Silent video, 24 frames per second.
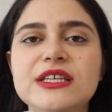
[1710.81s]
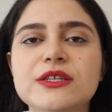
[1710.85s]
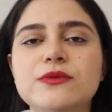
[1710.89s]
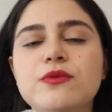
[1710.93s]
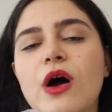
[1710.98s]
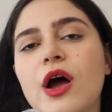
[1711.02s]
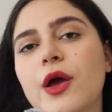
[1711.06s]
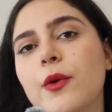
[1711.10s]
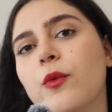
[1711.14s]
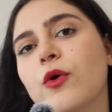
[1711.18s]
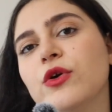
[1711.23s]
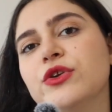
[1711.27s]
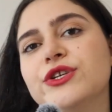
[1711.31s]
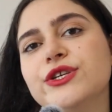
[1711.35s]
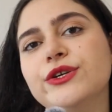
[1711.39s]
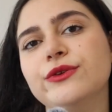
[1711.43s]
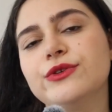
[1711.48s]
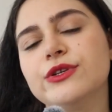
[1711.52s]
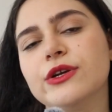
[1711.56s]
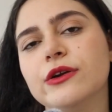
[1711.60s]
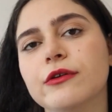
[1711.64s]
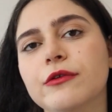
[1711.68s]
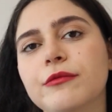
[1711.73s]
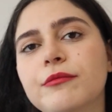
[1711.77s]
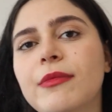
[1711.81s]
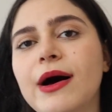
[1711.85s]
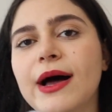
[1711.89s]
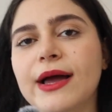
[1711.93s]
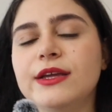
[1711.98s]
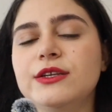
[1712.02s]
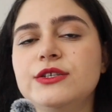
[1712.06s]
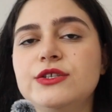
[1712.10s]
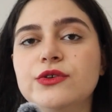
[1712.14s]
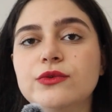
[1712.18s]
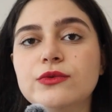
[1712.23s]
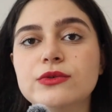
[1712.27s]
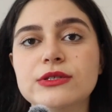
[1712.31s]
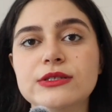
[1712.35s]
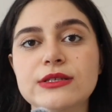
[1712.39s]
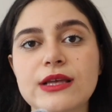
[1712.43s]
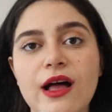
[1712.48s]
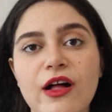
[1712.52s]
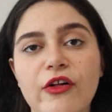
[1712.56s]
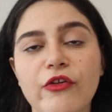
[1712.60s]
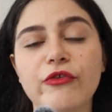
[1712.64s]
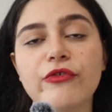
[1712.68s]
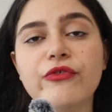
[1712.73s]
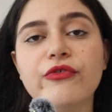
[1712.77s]
is why I want you to remind
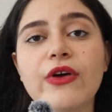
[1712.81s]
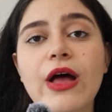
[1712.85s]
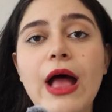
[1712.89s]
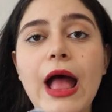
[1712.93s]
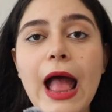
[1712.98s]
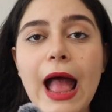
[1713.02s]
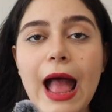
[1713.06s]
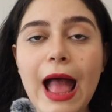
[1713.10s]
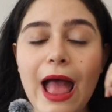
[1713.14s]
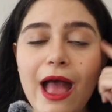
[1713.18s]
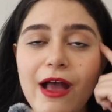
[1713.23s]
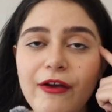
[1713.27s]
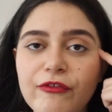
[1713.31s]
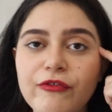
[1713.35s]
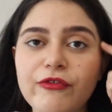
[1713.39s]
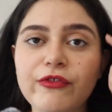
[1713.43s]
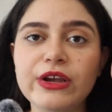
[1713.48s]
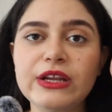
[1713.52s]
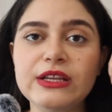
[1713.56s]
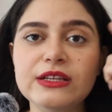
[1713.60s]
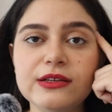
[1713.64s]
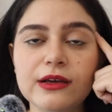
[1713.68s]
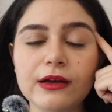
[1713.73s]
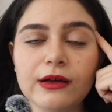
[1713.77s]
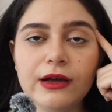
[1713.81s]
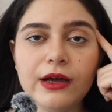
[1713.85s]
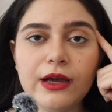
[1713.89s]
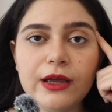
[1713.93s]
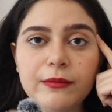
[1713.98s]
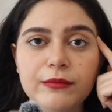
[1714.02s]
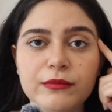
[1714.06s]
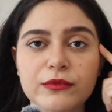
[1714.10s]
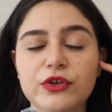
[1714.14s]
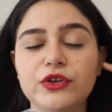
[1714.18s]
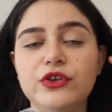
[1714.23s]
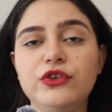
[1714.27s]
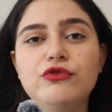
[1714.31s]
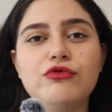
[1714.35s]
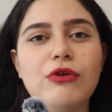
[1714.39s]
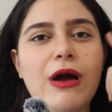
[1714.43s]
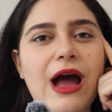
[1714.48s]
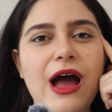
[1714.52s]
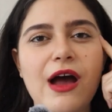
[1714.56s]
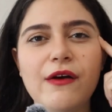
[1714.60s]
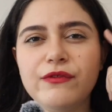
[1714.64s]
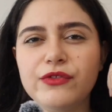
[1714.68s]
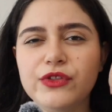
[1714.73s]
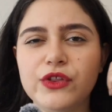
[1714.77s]
yourself every time you
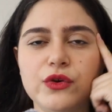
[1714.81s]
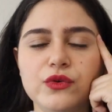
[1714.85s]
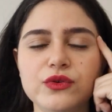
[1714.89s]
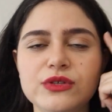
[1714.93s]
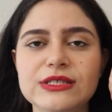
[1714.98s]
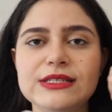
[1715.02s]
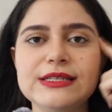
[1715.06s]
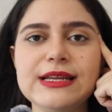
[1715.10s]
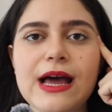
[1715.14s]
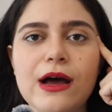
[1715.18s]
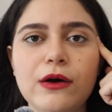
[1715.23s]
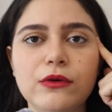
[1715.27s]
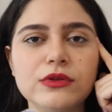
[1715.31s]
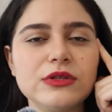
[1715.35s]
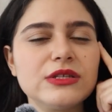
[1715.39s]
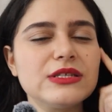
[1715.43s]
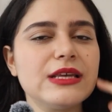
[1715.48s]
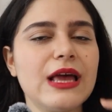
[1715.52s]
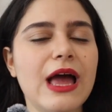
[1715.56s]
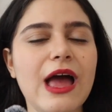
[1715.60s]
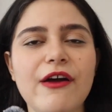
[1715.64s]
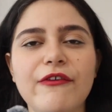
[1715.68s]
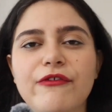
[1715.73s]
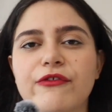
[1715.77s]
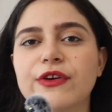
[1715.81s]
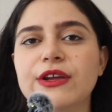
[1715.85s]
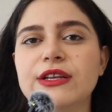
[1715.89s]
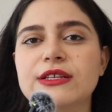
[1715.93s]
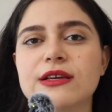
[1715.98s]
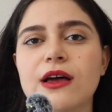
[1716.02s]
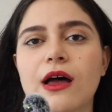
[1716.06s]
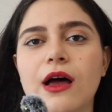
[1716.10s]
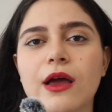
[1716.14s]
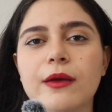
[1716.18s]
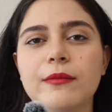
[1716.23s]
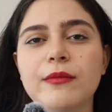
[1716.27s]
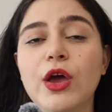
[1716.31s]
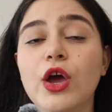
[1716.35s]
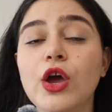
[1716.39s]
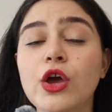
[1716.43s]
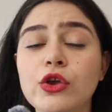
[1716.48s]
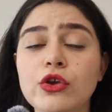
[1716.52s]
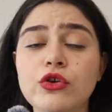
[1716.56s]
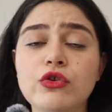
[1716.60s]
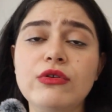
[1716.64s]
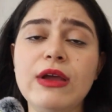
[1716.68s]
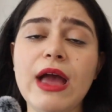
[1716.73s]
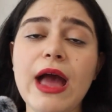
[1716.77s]
have those doubts, every time
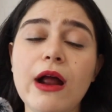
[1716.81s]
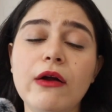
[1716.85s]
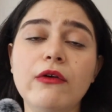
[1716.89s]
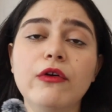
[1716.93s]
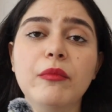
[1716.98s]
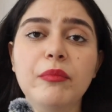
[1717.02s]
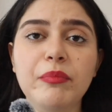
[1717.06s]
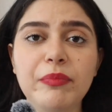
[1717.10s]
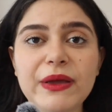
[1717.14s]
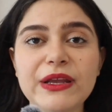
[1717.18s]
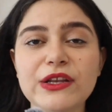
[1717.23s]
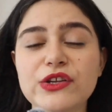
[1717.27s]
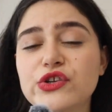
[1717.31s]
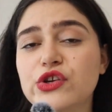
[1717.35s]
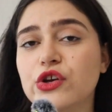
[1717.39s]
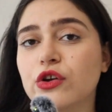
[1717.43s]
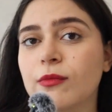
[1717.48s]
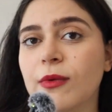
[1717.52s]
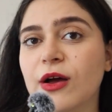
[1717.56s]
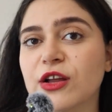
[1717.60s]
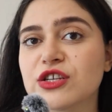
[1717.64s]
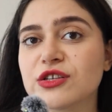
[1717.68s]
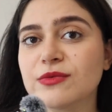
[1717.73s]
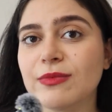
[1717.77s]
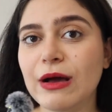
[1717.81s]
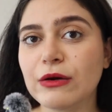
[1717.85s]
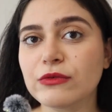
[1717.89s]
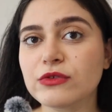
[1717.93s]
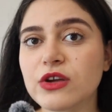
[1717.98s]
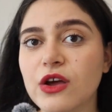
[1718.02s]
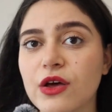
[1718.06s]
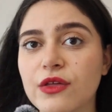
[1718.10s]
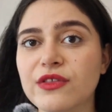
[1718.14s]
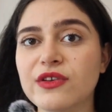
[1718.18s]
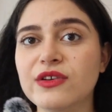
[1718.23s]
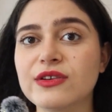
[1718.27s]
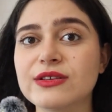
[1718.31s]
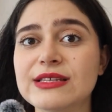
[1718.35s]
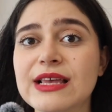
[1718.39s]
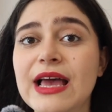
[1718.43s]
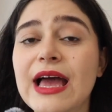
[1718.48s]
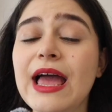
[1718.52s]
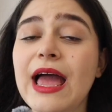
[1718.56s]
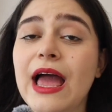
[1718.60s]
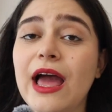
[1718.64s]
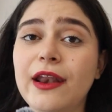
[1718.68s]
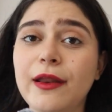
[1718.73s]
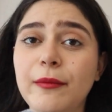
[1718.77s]
you care a bit too much about others
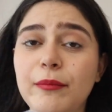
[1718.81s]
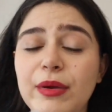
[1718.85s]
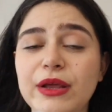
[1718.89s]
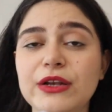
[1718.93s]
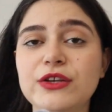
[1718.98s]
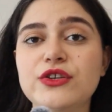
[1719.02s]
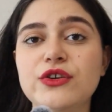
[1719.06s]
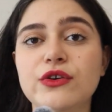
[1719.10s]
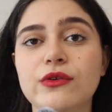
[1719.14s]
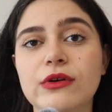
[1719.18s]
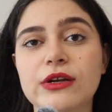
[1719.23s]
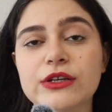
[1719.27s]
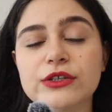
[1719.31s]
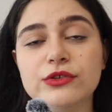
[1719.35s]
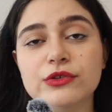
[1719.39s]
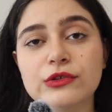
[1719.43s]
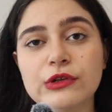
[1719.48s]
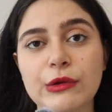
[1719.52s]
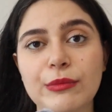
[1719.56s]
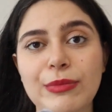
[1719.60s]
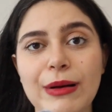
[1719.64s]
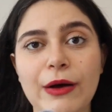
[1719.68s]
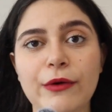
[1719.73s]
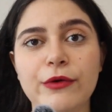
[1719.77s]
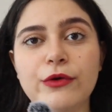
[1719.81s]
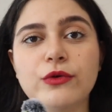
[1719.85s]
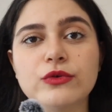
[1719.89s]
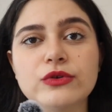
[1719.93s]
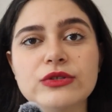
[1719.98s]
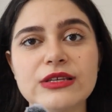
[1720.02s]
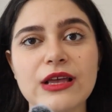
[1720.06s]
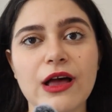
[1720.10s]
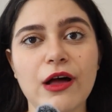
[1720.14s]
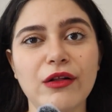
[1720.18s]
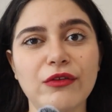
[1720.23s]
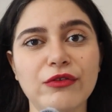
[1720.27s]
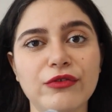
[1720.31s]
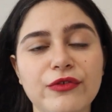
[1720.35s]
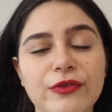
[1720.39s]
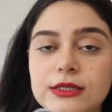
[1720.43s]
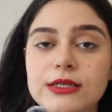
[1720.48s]
and a bit too little about yourself.